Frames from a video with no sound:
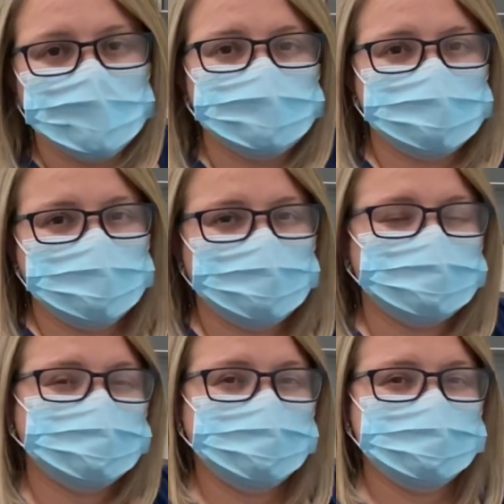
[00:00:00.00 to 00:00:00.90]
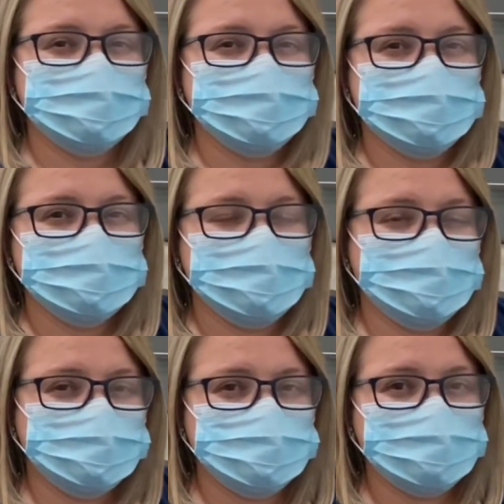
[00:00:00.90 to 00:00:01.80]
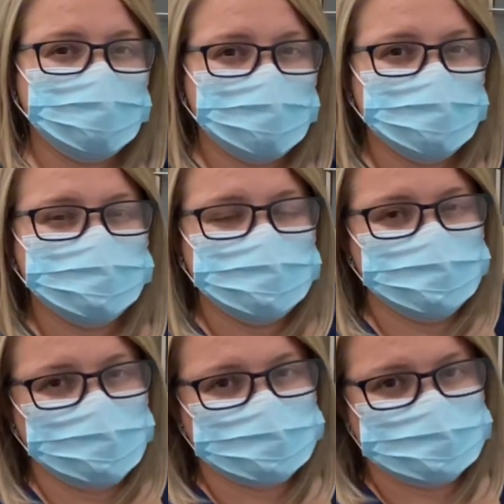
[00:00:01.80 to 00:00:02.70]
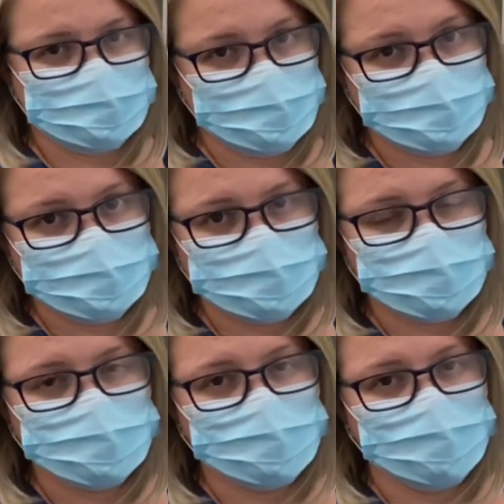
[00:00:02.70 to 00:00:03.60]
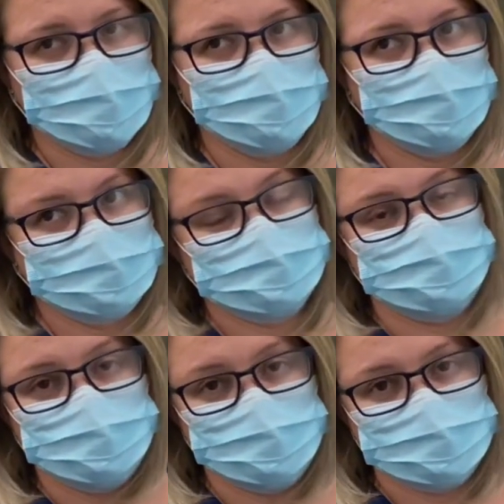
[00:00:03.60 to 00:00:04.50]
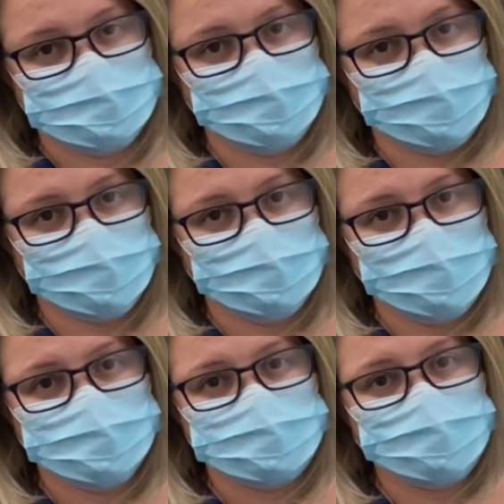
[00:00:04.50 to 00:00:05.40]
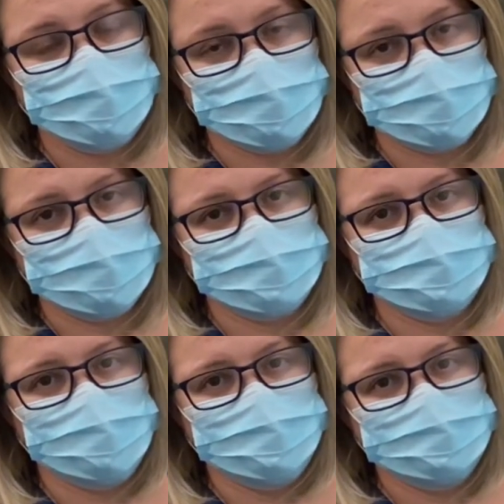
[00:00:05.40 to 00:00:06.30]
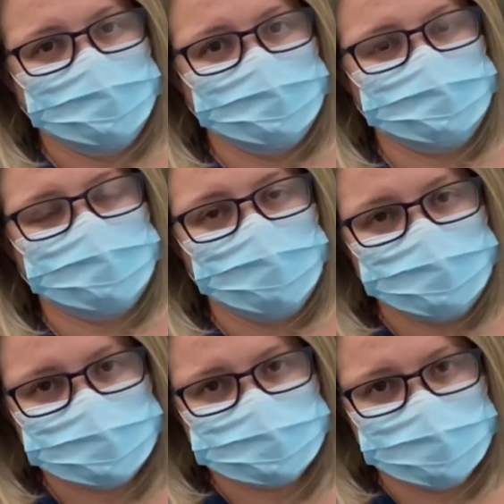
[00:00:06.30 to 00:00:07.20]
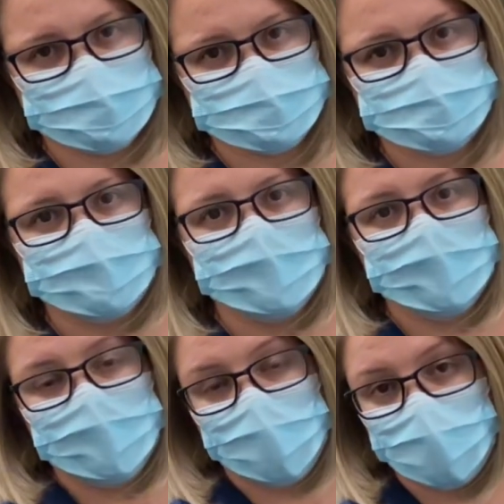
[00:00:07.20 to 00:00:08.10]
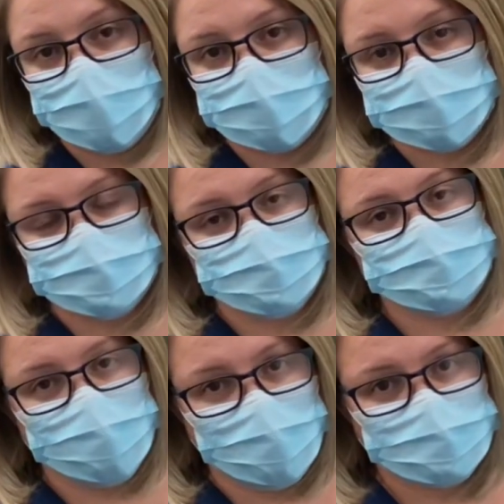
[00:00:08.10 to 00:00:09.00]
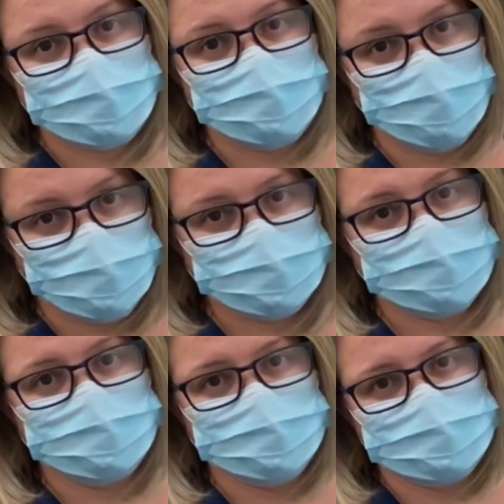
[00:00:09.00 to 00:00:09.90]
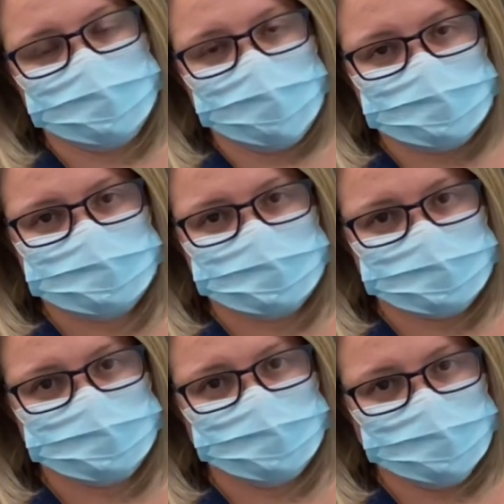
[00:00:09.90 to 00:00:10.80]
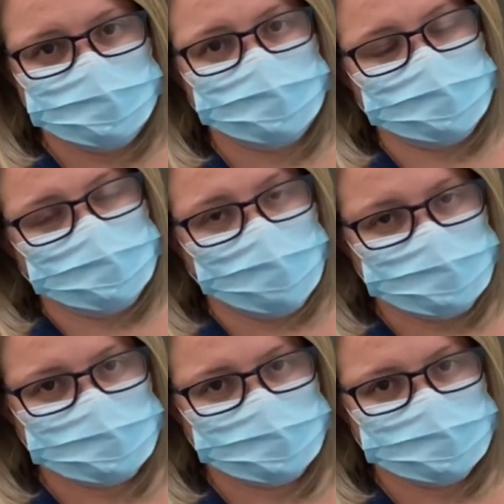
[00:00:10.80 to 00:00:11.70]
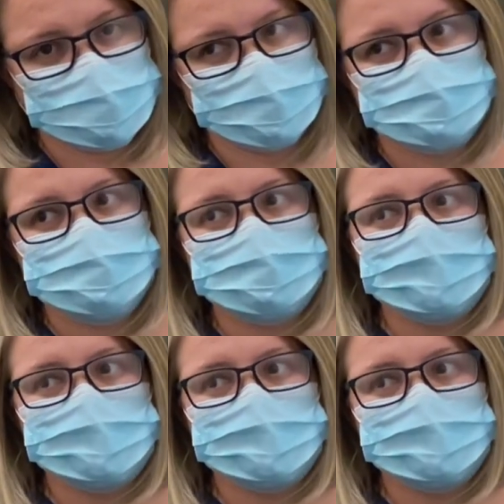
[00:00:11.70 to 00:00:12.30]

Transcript: Right now they're letting you in if you have a vaccine at least 2 weeks before you left, or if you have a negative COVID test, or if you've had COVID in the last 6 months with a positive test.